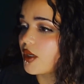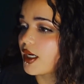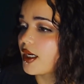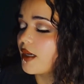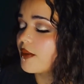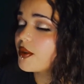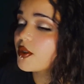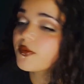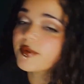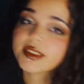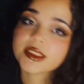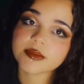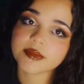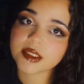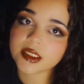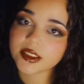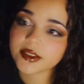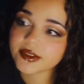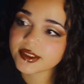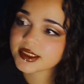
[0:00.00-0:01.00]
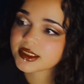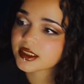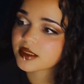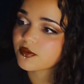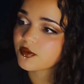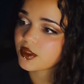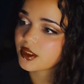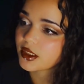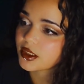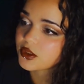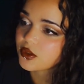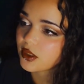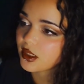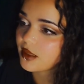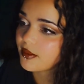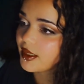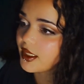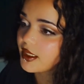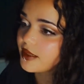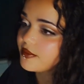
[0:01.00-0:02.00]
Okay, I'm gonna read some of the lyrics, and we're gonna
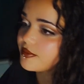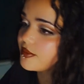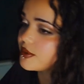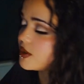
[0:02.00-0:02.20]
talk about